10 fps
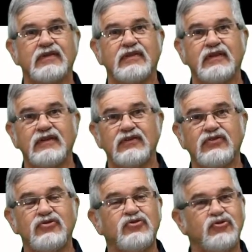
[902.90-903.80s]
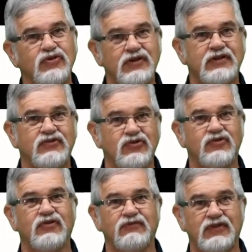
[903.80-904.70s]
then you do need to
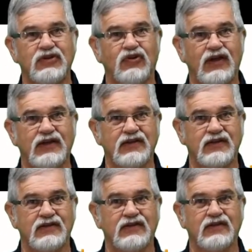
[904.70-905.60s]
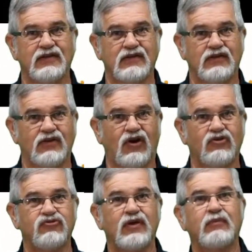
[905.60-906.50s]
do video editing
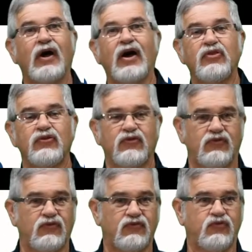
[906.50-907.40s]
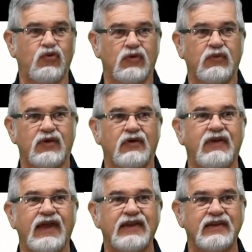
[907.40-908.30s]
or some other form of
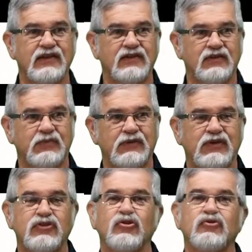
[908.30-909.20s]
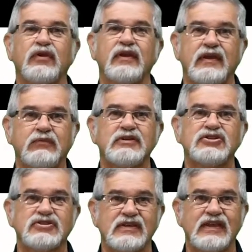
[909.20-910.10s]
editing to be able to get those
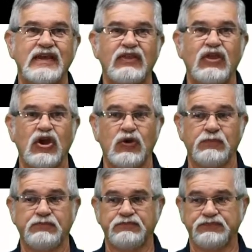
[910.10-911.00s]
images in there.